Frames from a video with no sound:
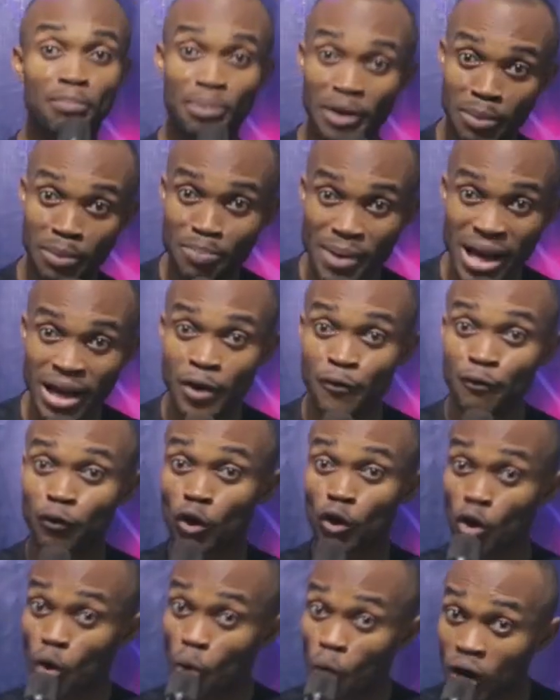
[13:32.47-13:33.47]
preparing
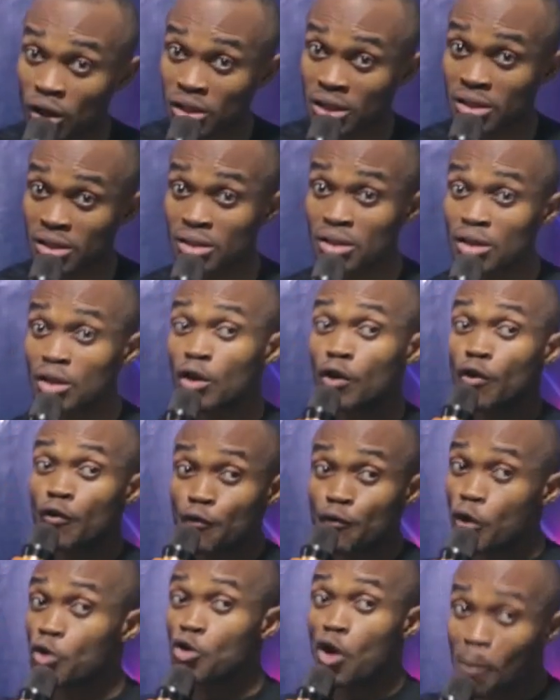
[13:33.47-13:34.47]
for your what?
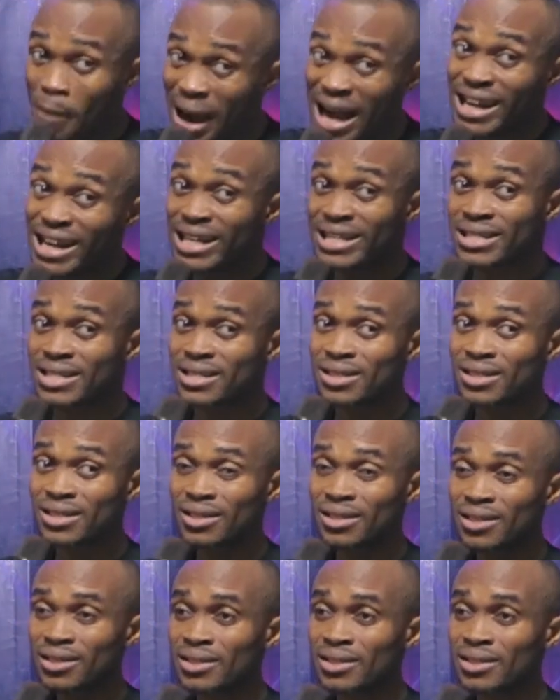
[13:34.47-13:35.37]
For your marriage.